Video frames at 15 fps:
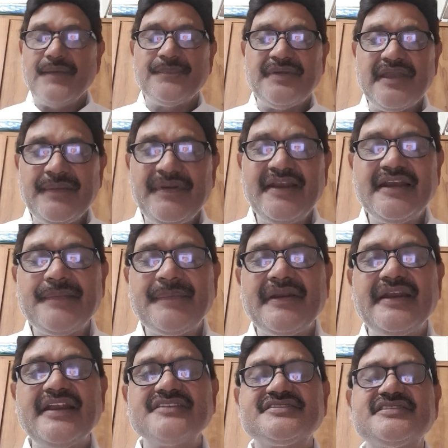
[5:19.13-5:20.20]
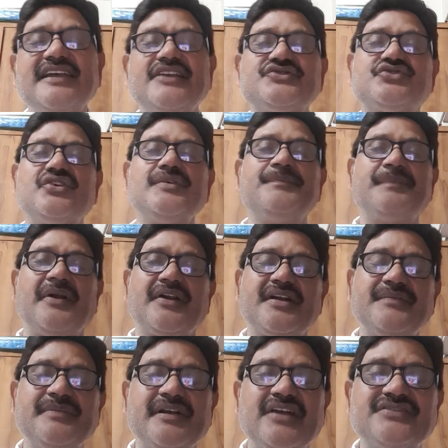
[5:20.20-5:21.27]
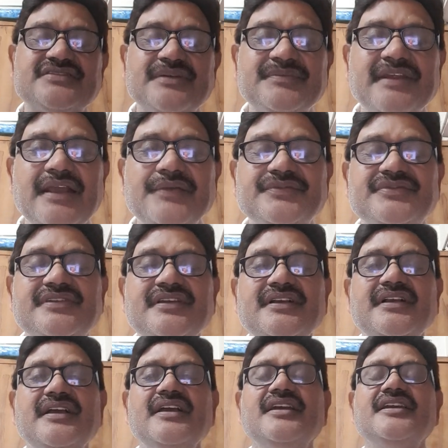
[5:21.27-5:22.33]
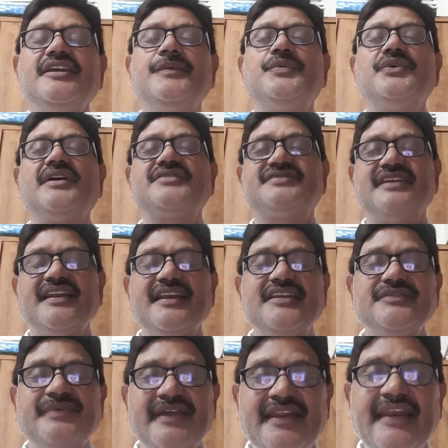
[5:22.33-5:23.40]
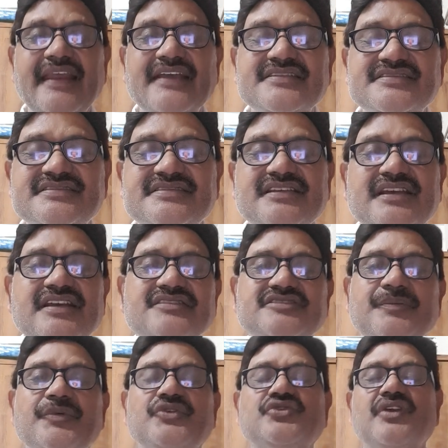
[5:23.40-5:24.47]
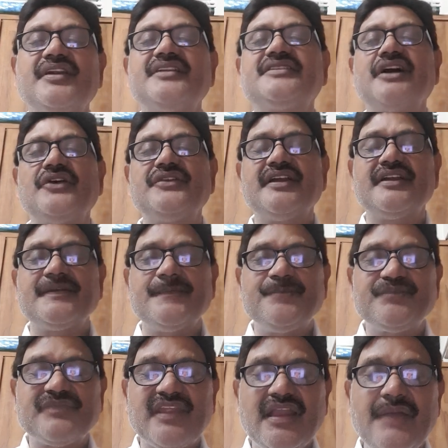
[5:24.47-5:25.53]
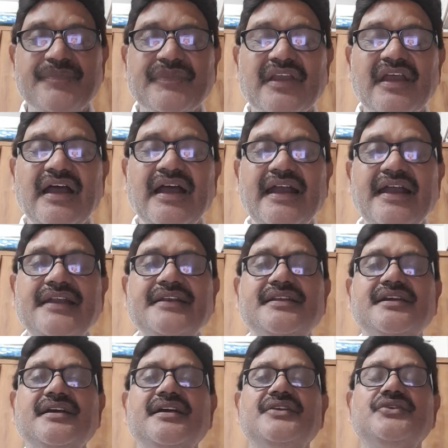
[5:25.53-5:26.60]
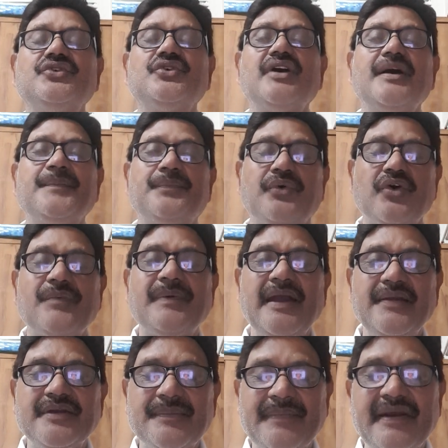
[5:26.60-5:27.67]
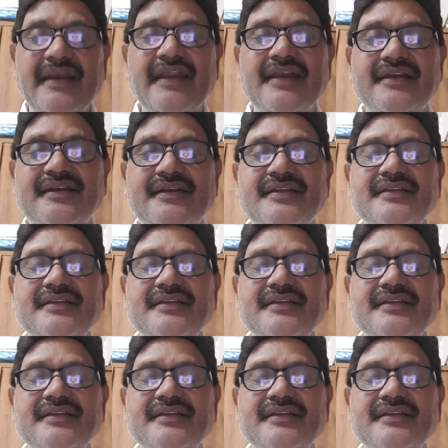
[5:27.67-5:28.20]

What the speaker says: Family dependency also important, because sometimes if your salary is very less, suppose 20,000, and you have 4 or 5 dependent,